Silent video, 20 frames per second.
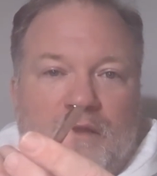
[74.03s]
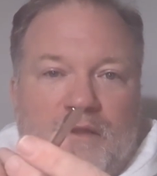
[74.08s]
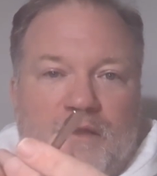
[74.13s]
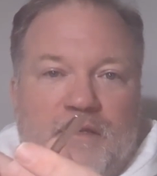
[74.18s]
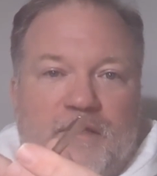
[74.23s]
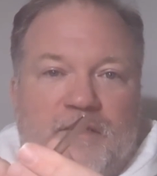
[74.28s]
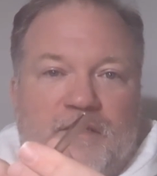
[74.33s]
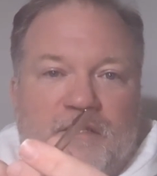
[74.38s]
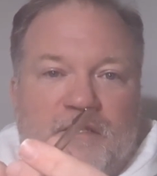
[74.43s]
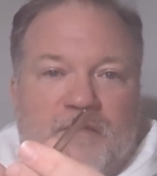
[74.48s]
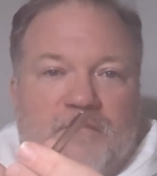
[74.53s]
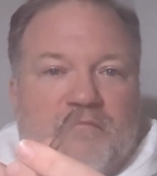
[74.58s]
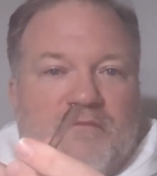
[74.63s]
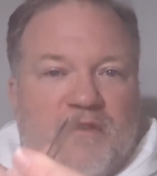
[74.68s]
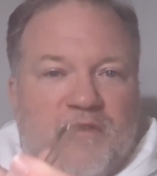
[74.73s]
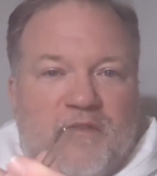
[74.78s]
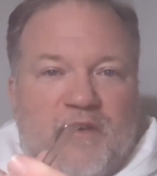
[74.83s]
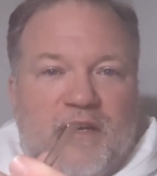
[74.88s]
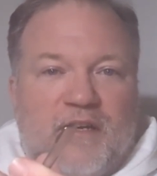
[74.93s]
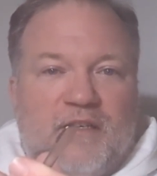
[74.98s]
This
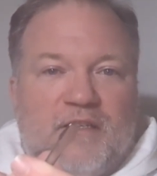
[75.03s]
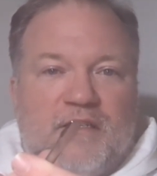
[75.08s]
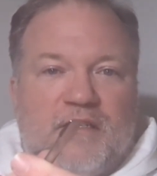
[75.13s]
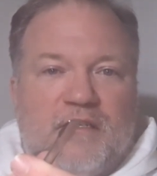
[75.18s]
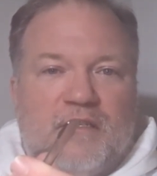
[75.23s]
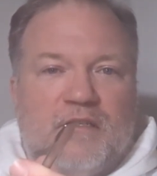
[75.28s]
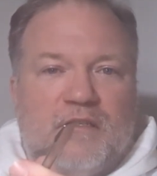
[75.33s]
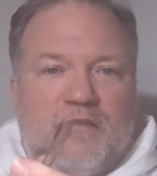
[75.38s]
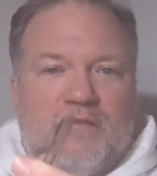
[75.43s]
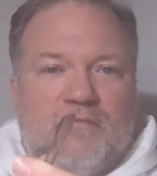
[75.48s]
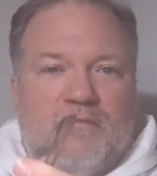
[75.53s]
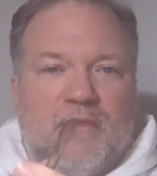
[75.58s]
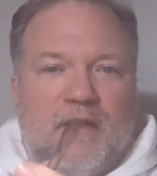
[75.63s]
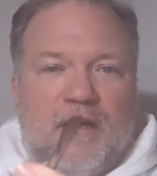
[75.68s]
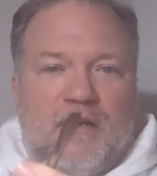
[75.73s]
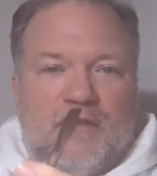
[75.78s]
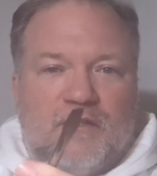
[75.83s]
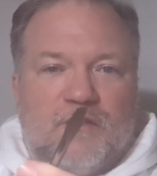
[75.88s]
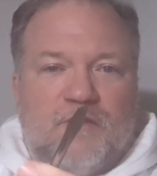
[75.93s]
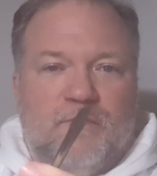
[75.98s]
device is
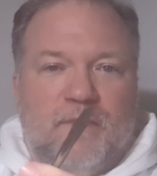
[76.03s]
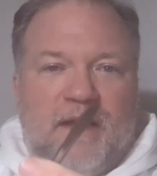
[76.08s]
also